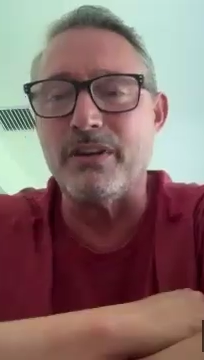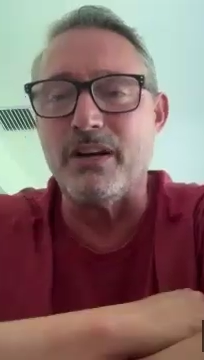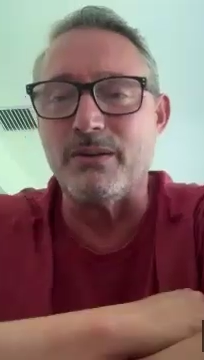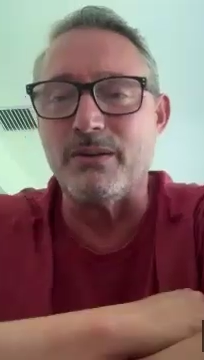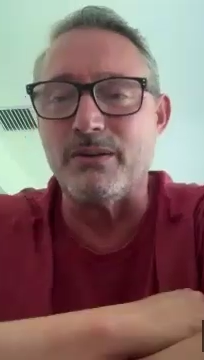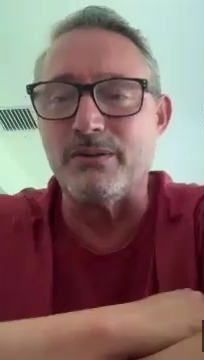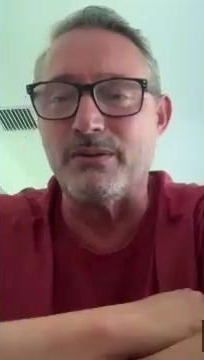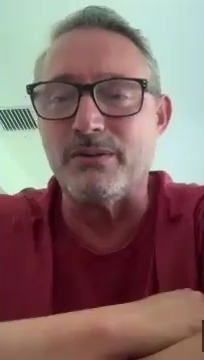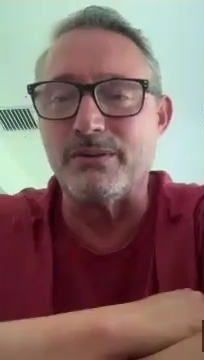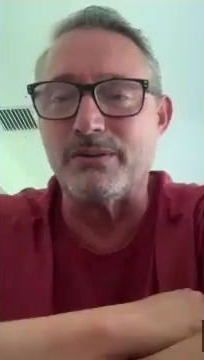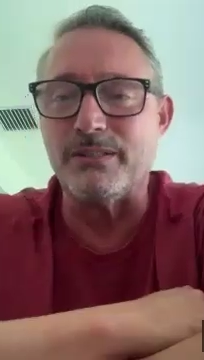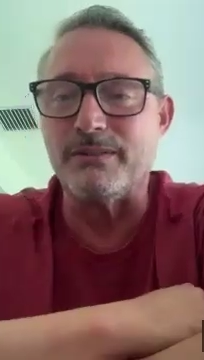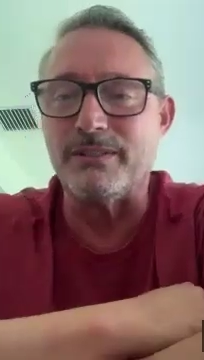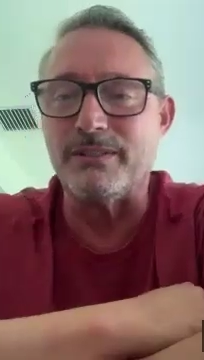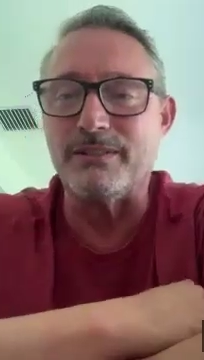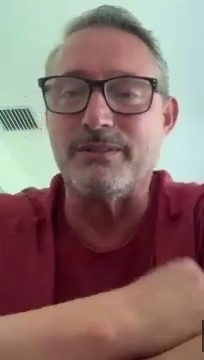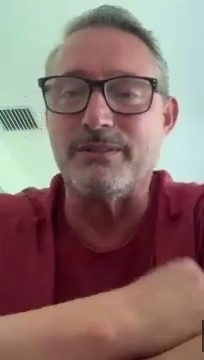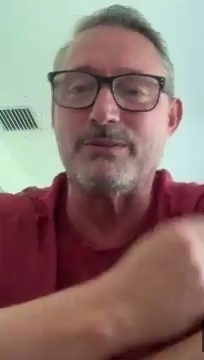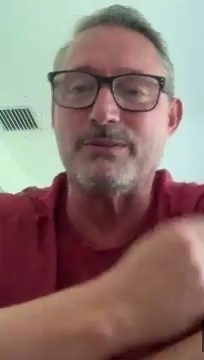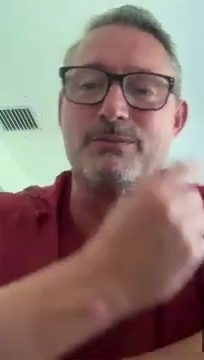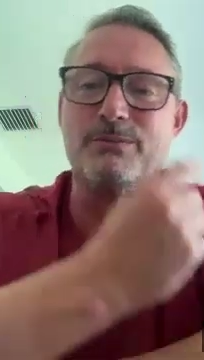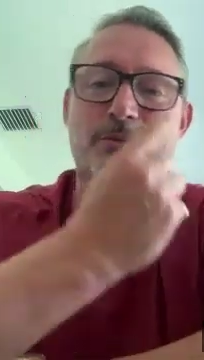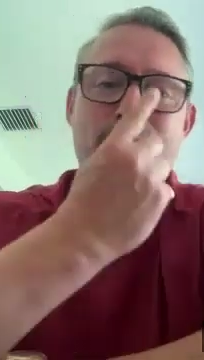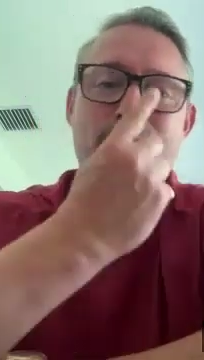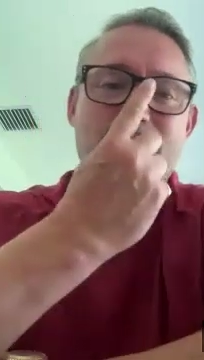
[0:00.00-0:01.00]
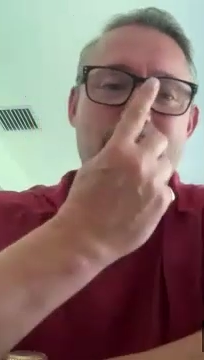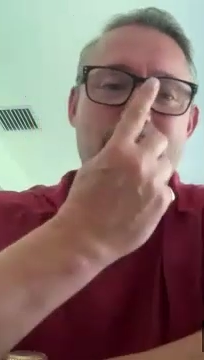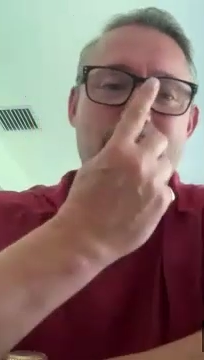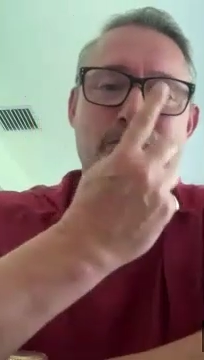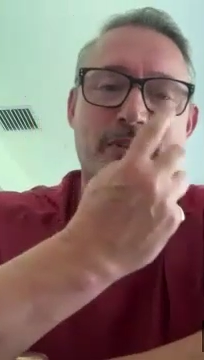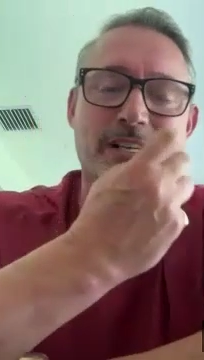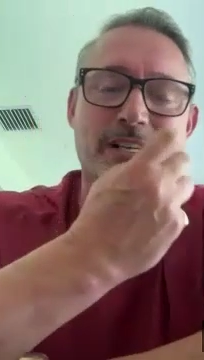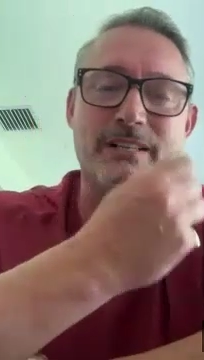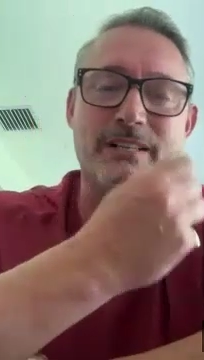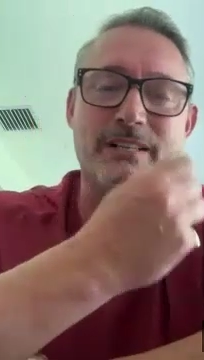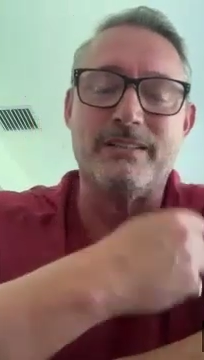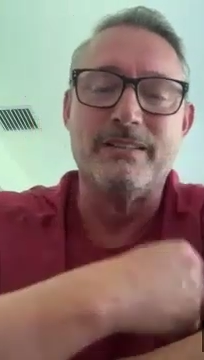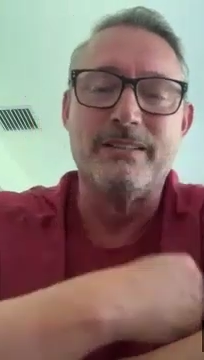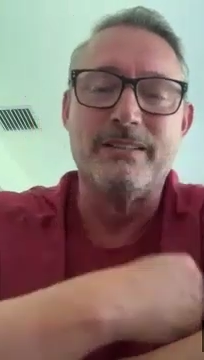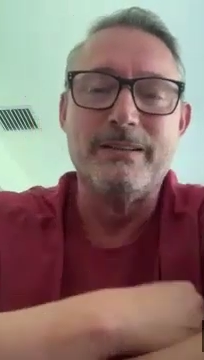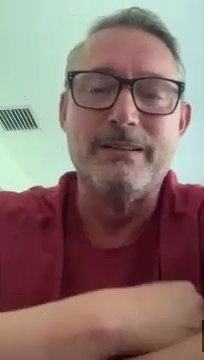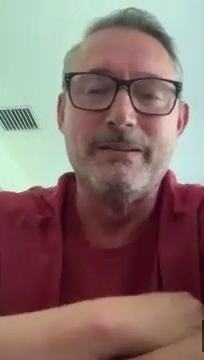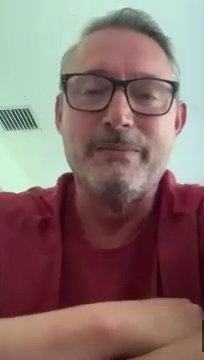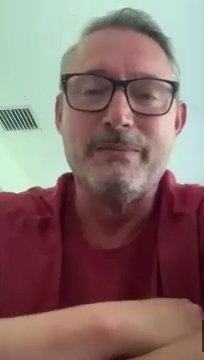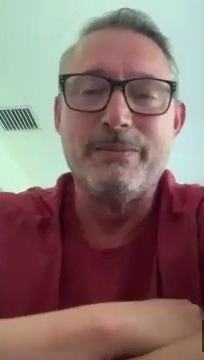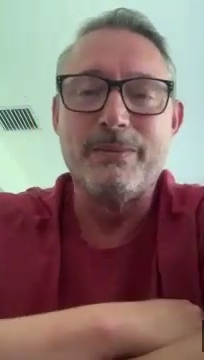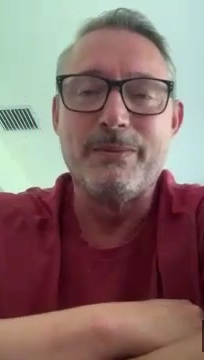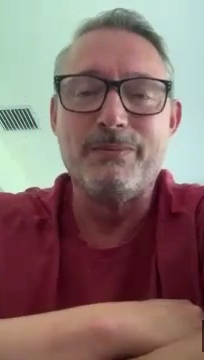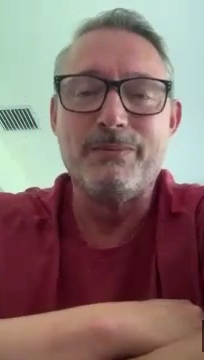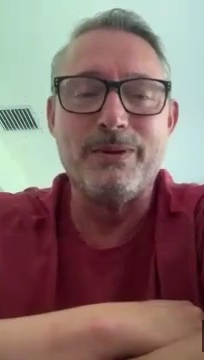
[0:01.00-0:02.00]
nose; it was crooked,
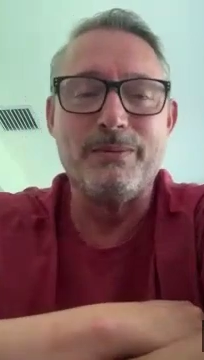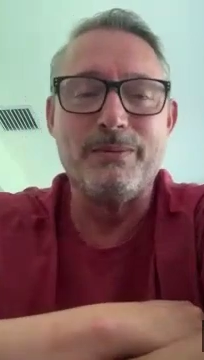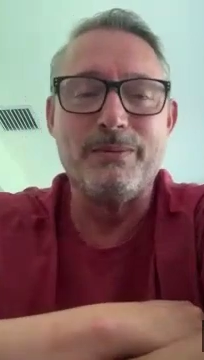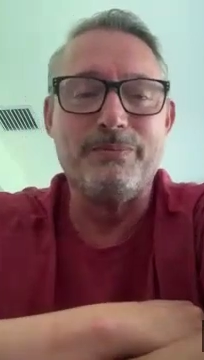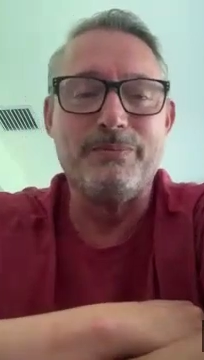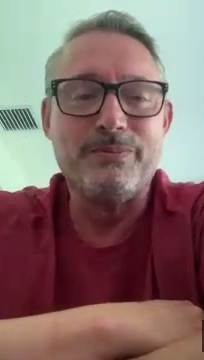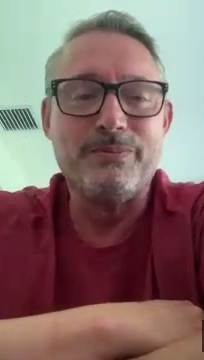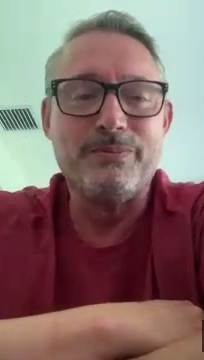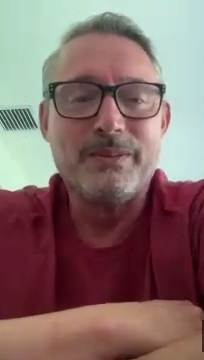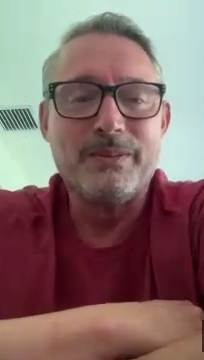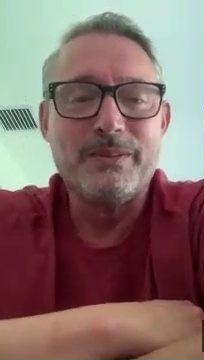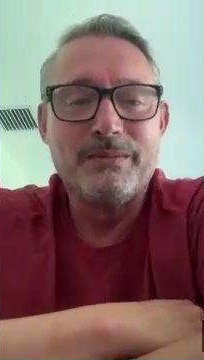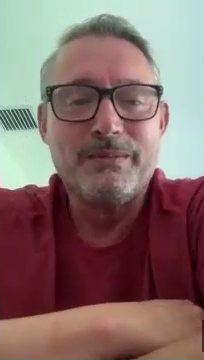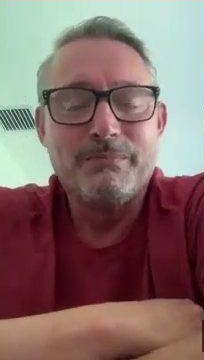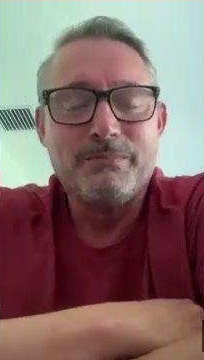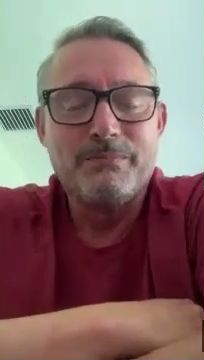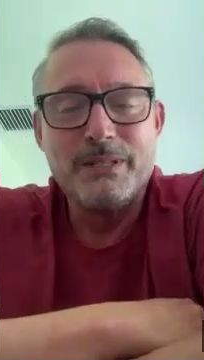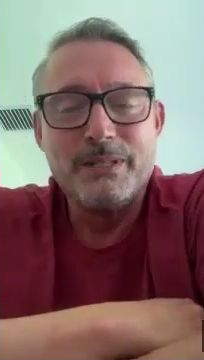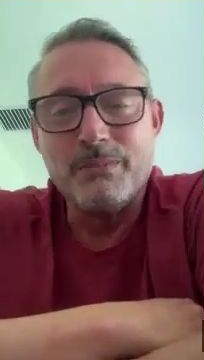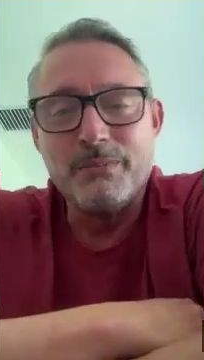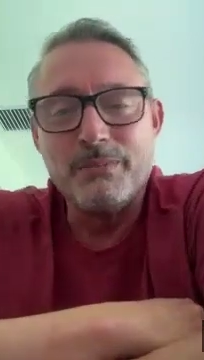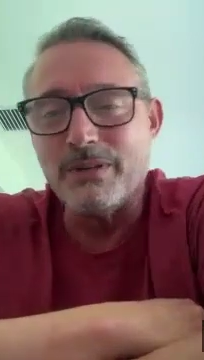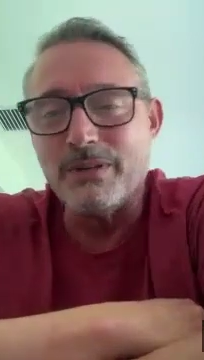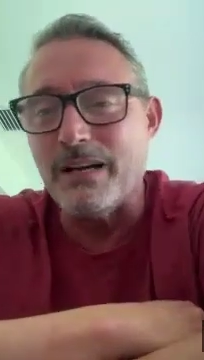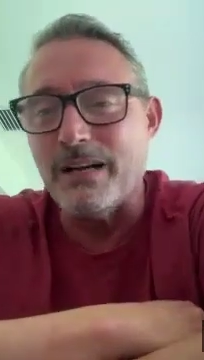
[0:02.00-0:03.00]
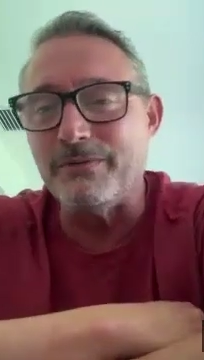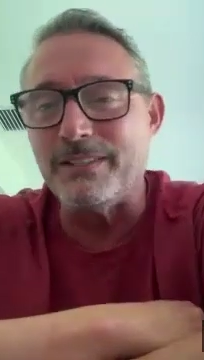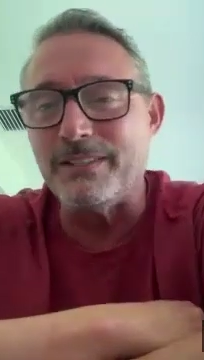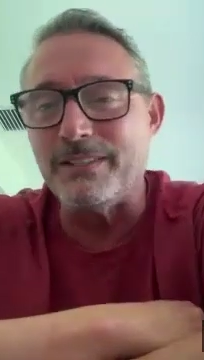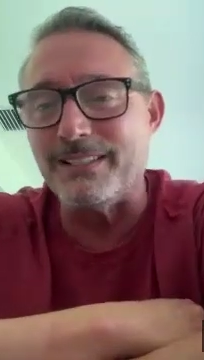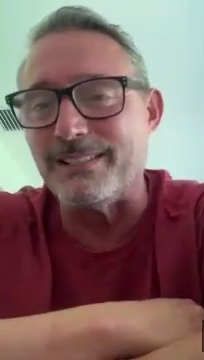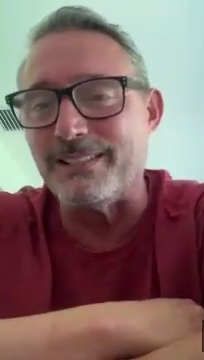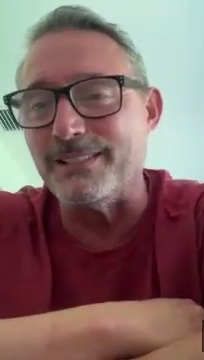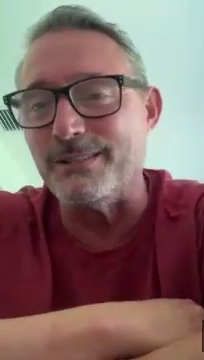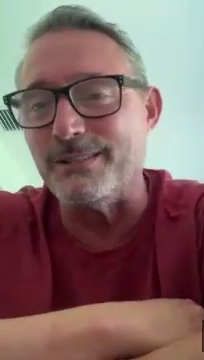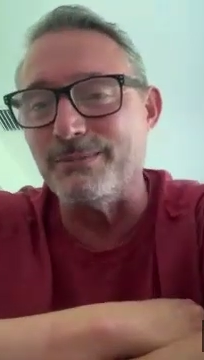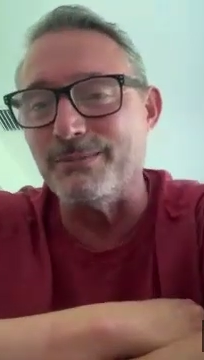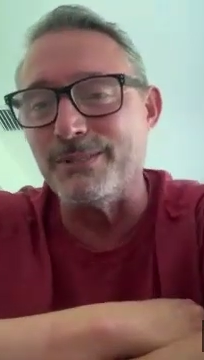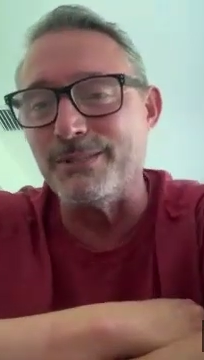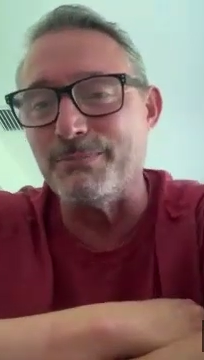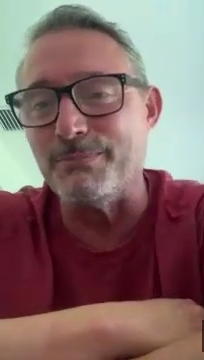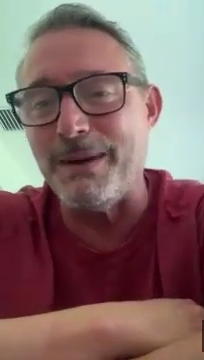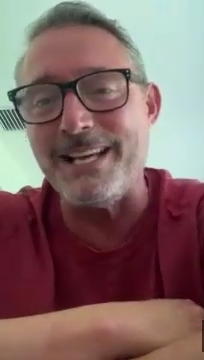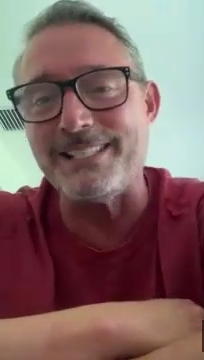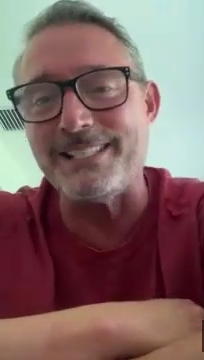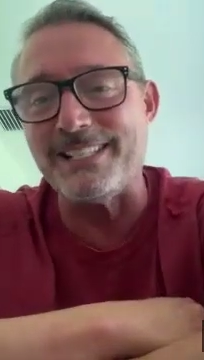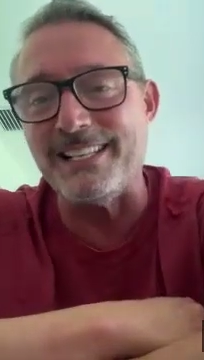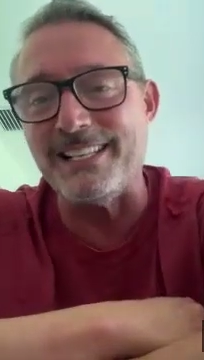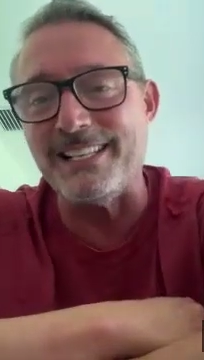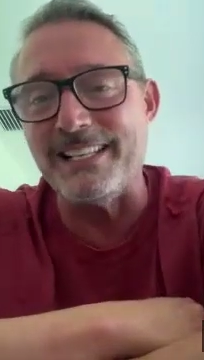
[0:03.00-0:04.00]
but people loved it because it was
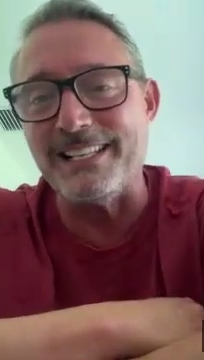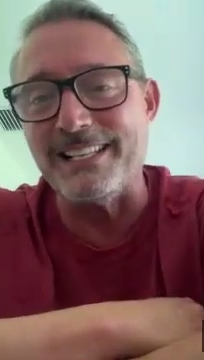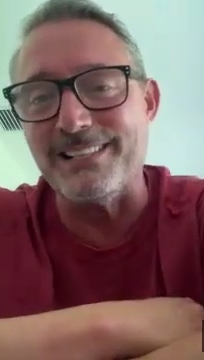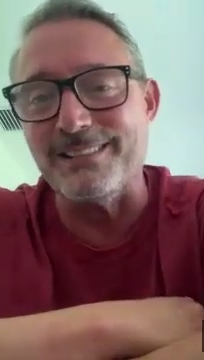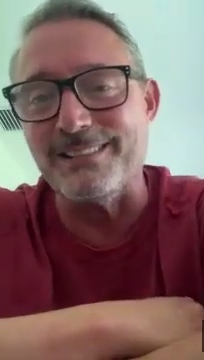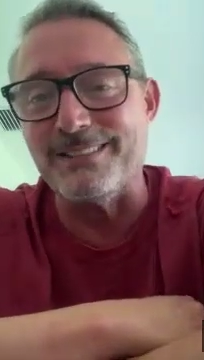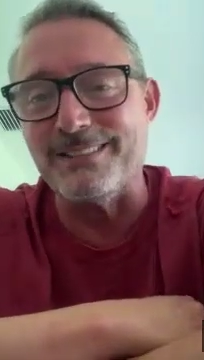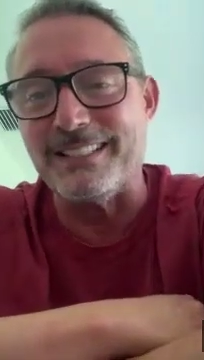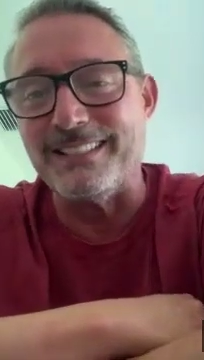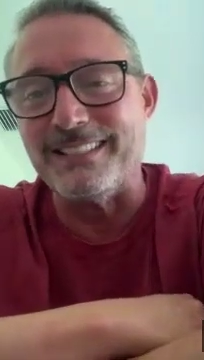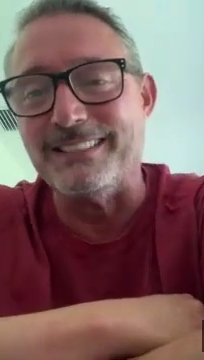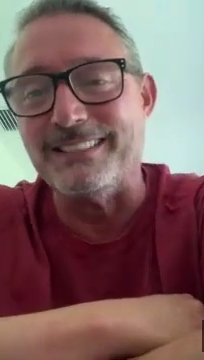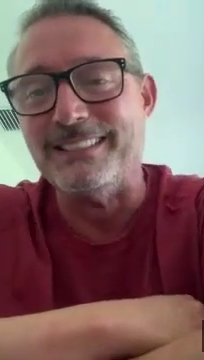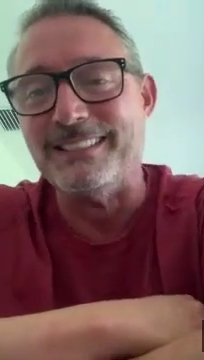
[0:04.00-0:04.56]
masculine looking.